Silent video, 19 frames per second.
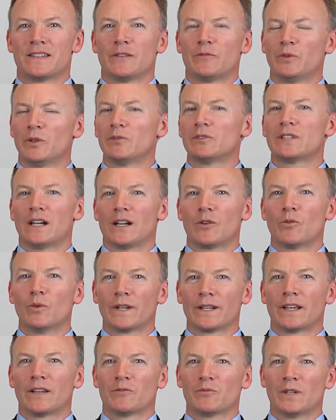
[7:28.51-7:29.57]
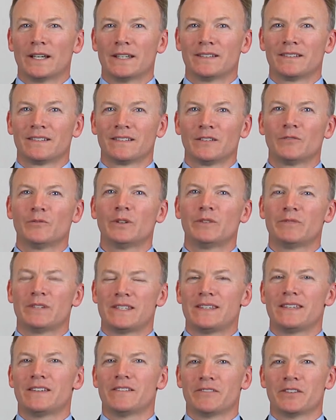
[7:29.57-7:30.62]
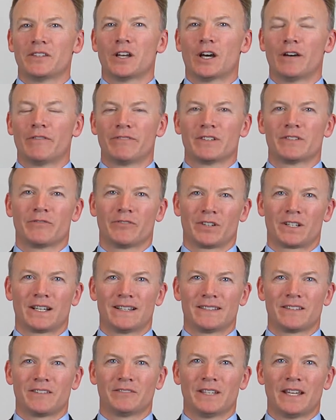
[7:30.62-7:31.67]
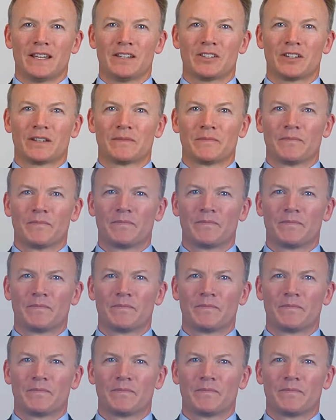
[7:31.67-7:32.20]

that we'll talk one-on-one when we see you in the office for a consultation.